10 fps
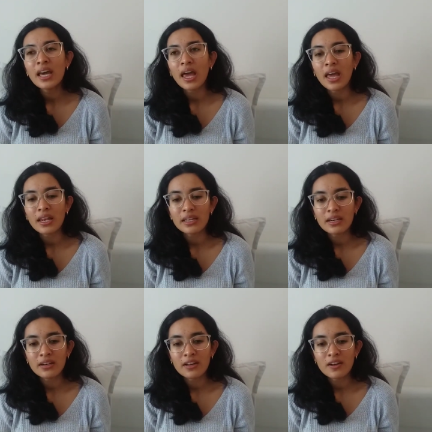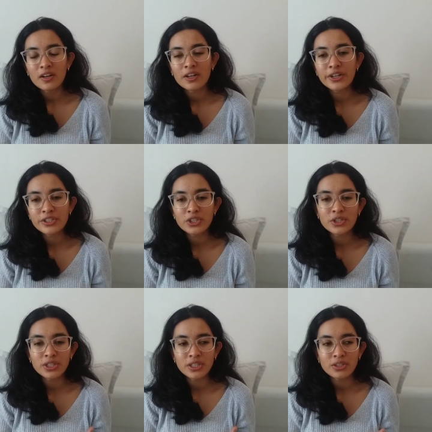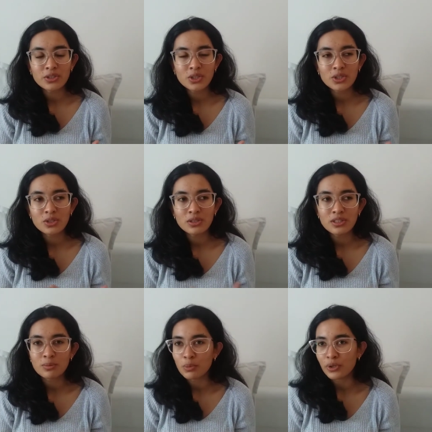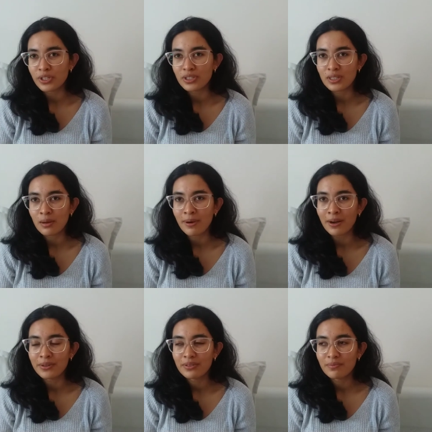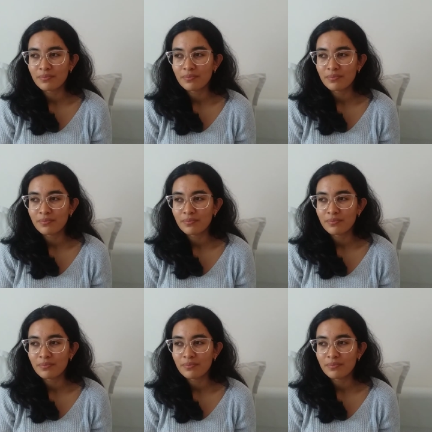And her journey to this book is about